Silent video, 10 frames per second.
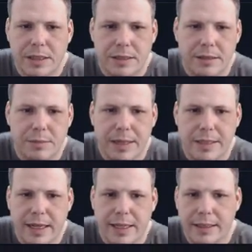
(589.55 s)
This is about the
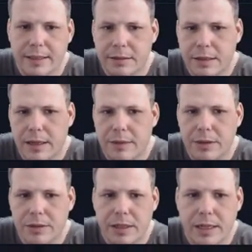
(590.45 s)
daily that we're
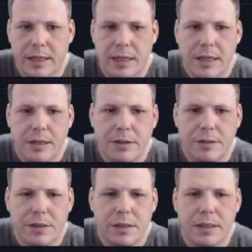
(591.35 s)
looking at. You
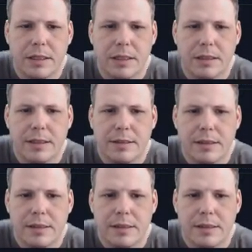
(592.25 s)
just click on this,